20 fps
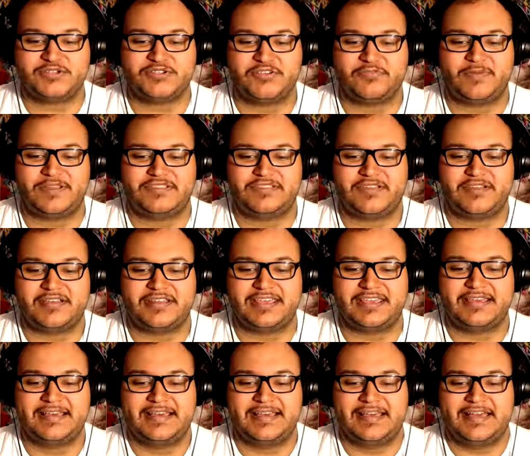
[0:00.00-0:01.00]

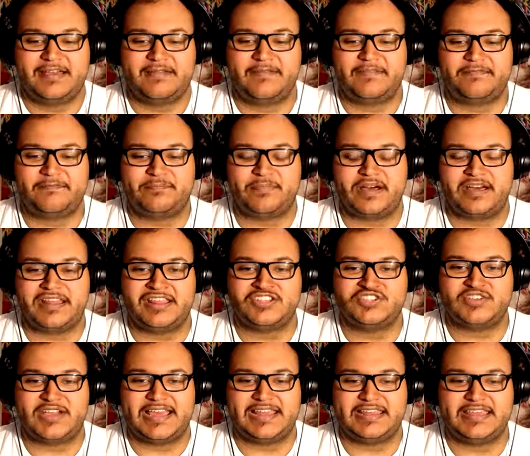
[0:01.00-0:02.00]
dirty with mud and
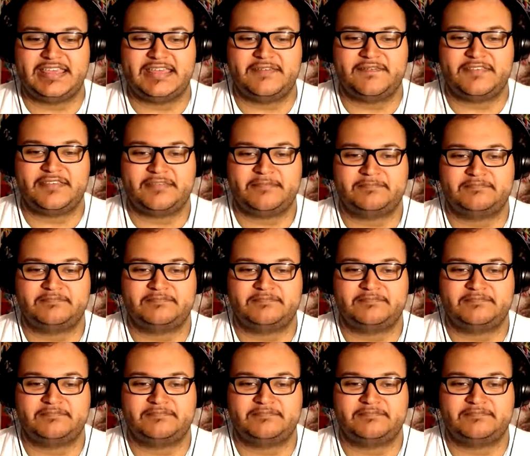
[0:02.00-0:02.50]
dry leaves.